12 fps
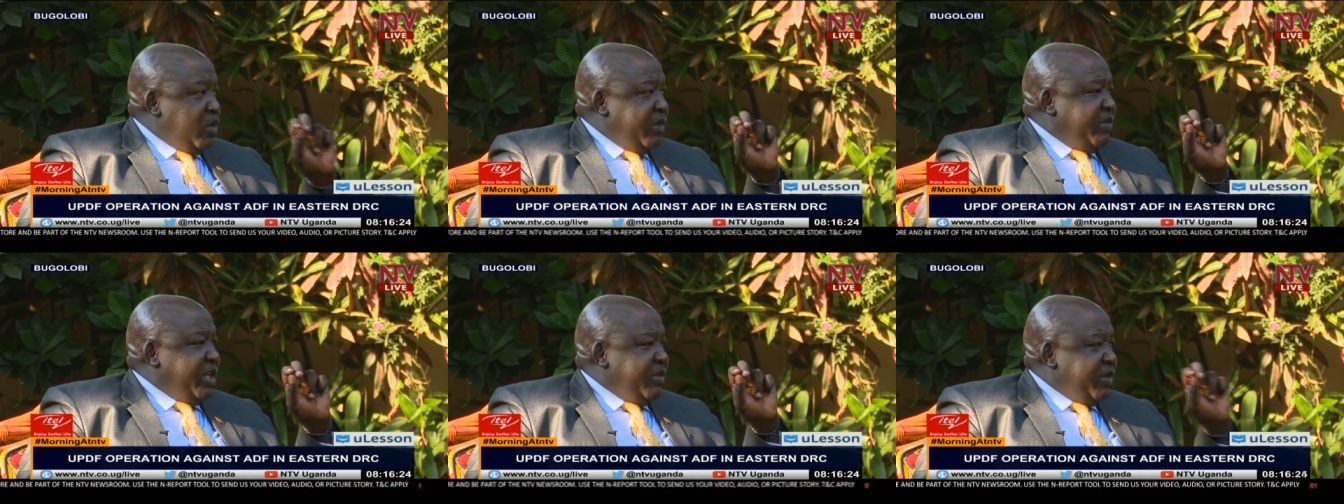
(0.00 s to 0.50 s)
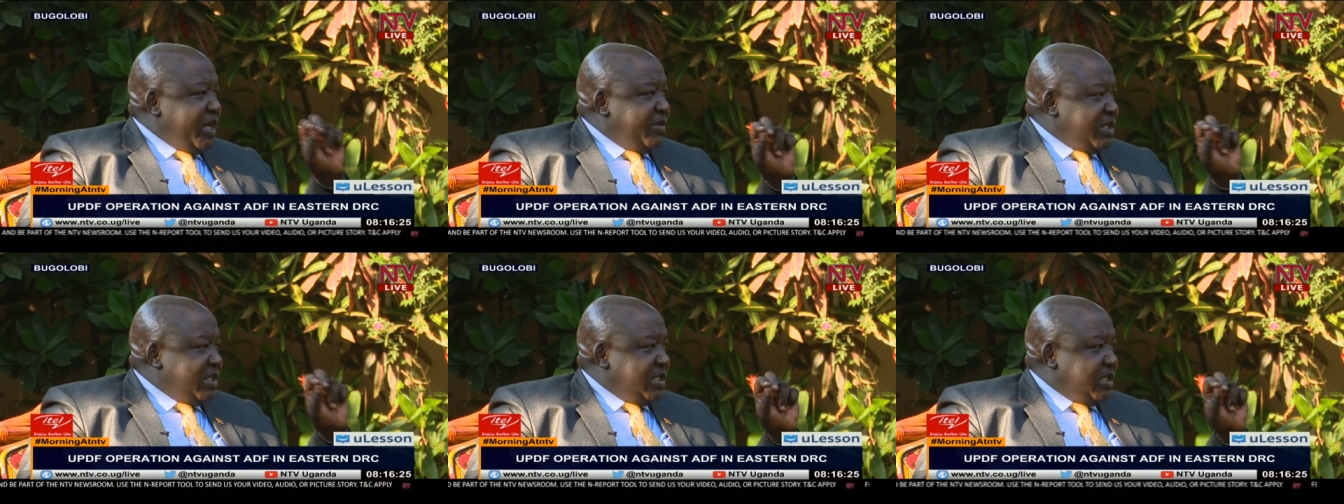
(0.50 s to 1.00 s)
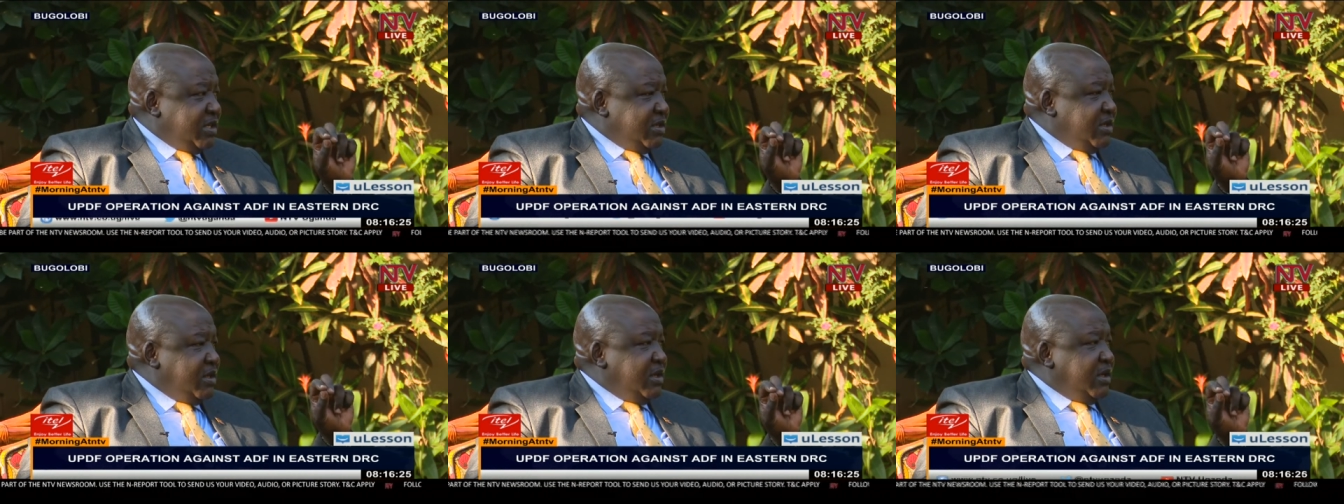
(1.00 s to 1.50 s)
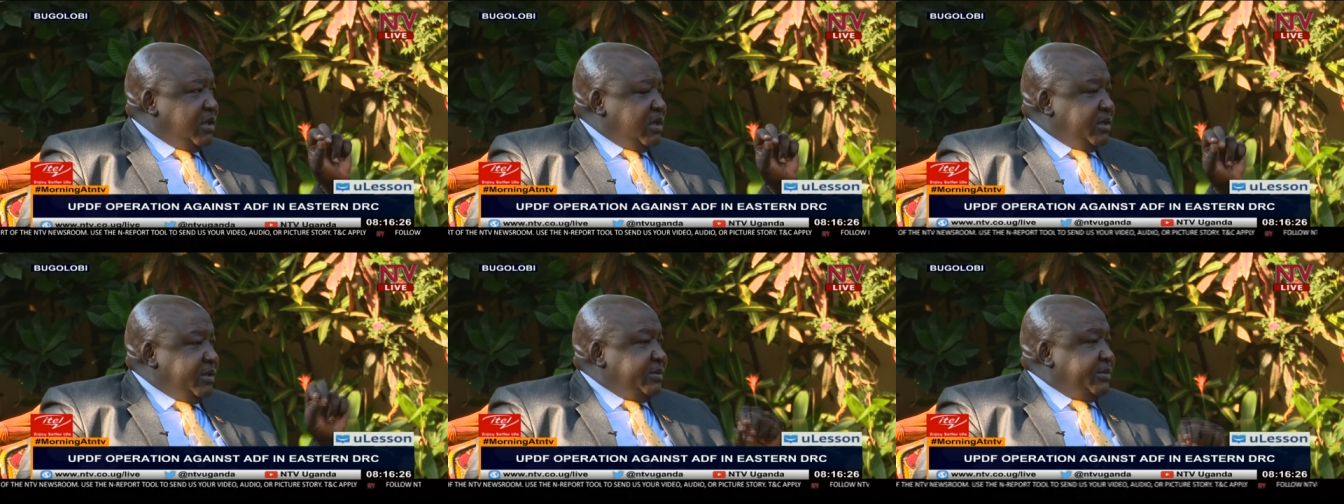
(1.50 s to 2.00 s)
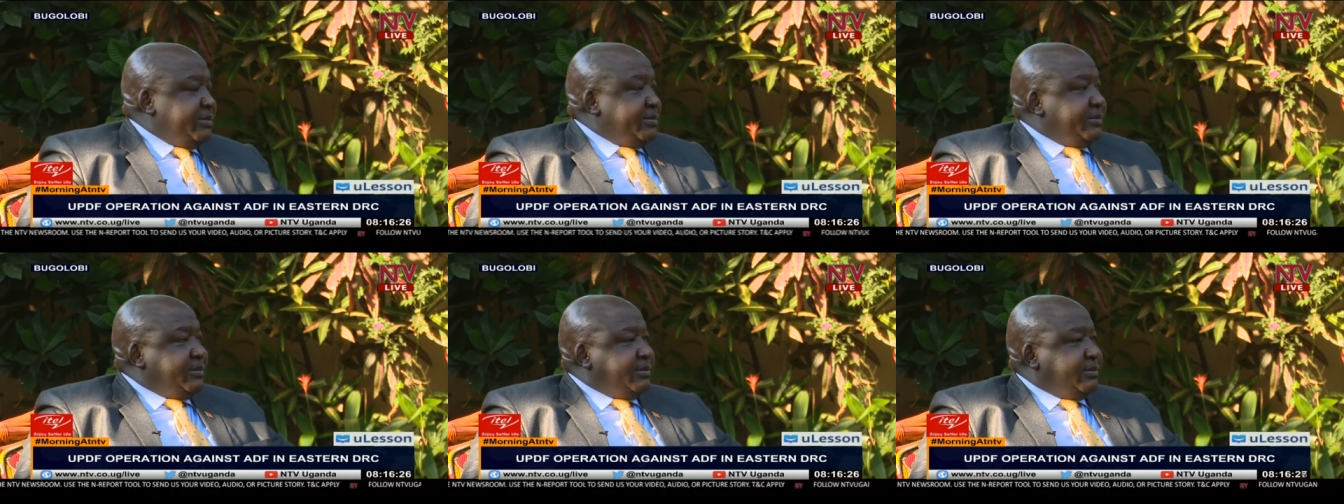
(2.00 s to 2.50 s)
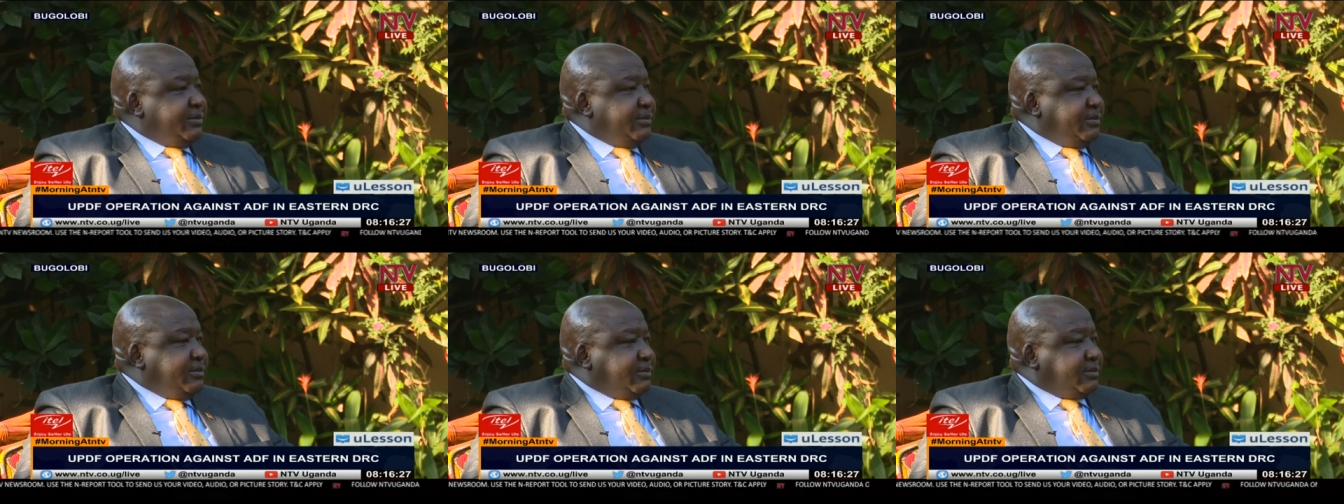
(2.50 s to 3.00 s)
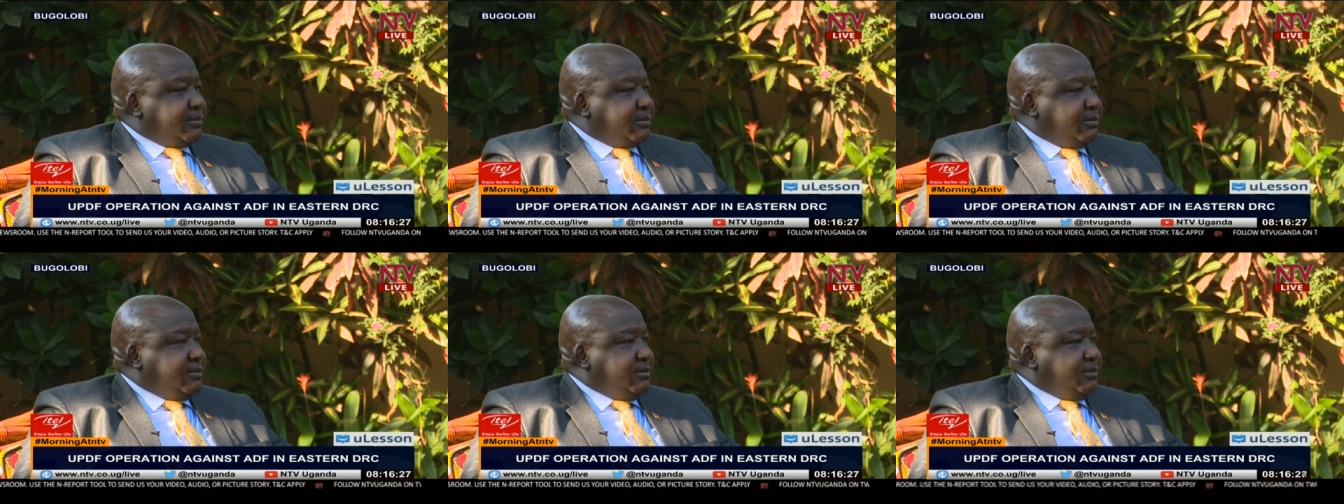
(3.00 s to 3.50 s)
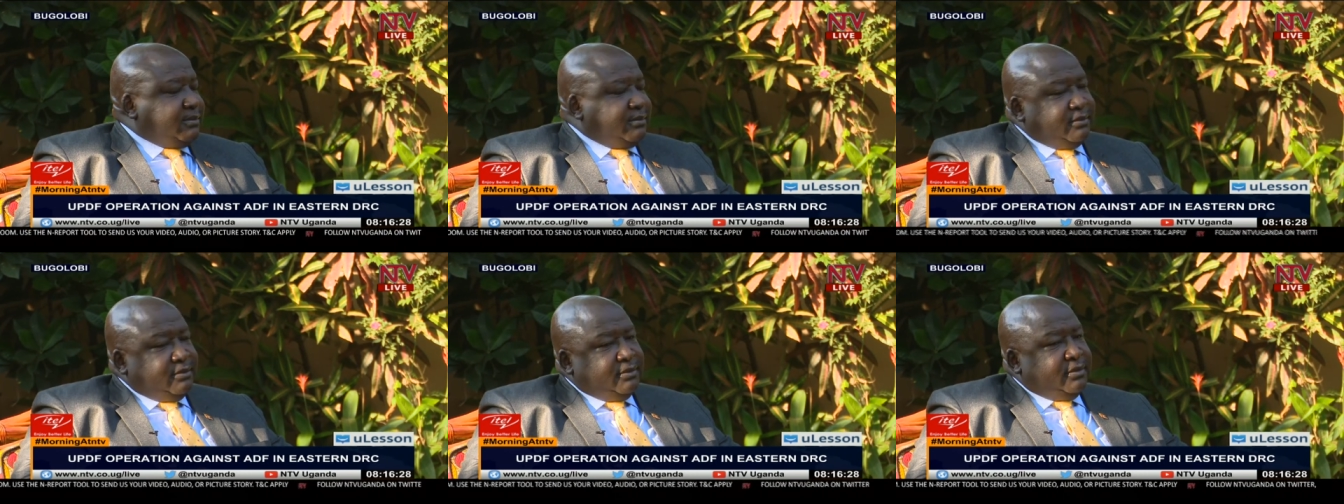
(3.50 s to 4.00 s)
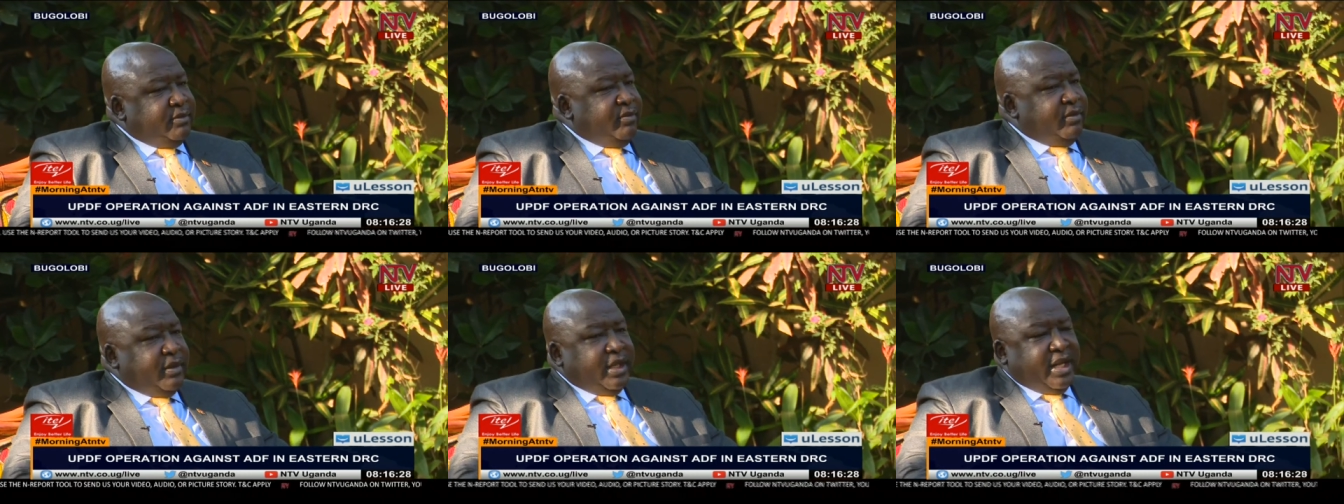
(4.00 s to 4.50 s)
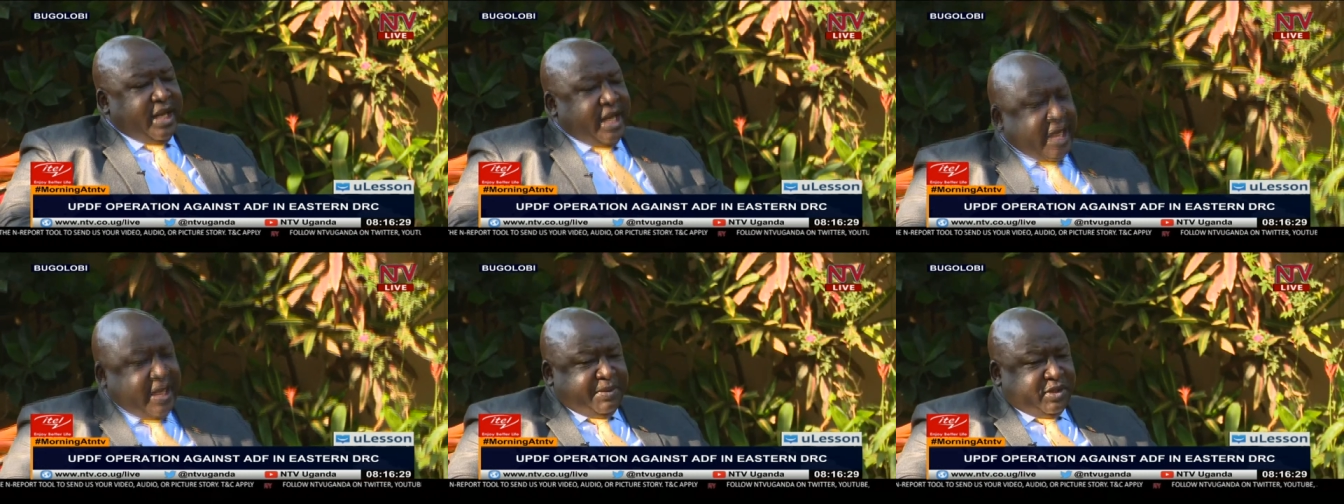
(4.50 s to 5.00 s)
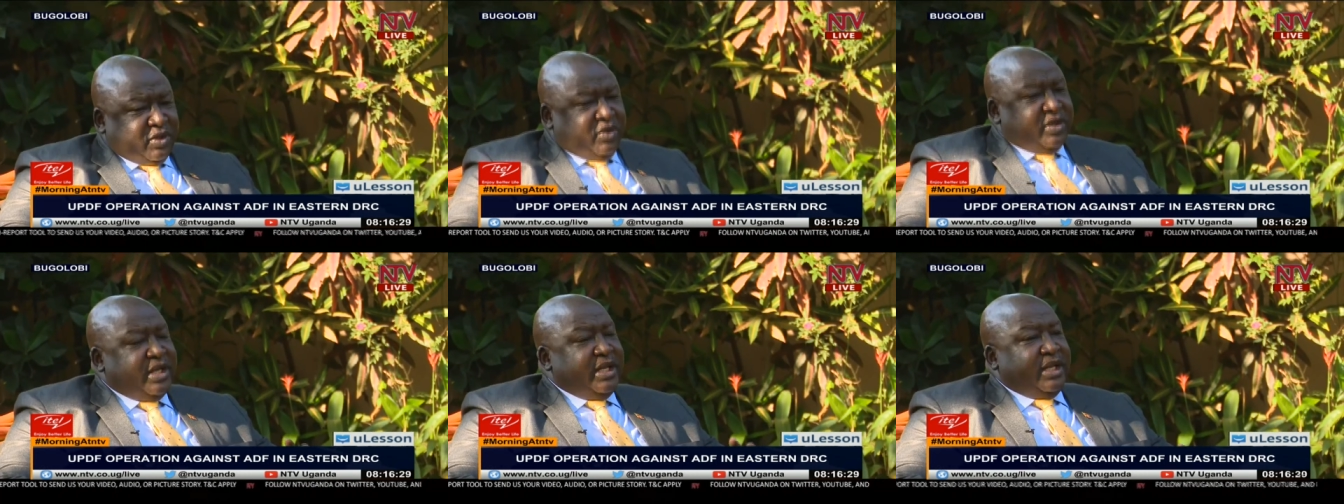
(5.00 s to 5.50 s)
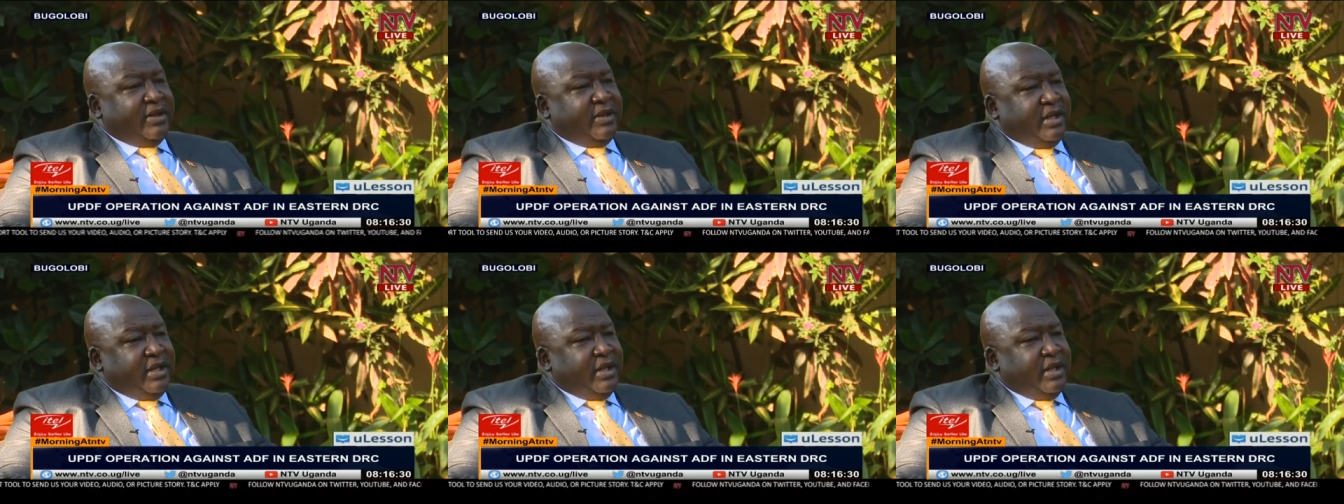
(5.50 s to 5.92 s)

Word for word: uh, within the region here, the regional leaders are also in agreement with you for the offensive?